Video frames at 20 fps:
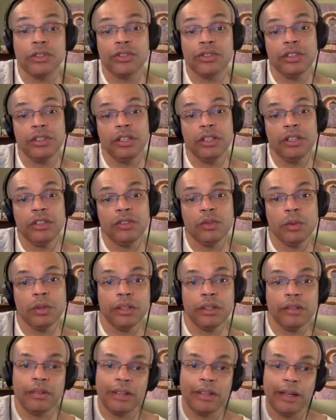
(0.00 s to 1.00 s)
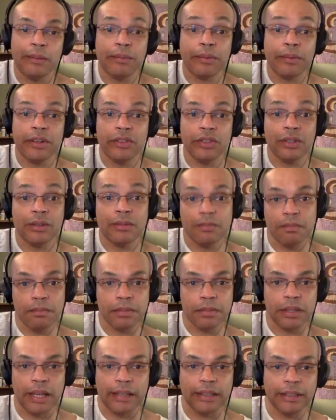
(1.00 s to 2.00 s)
siege. We live in a prison
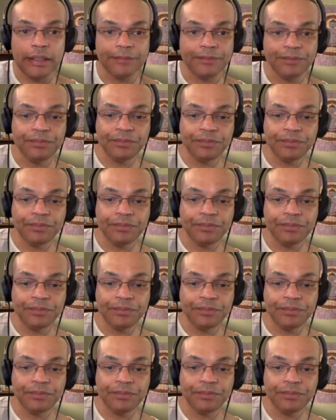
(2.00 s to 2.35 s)
planet,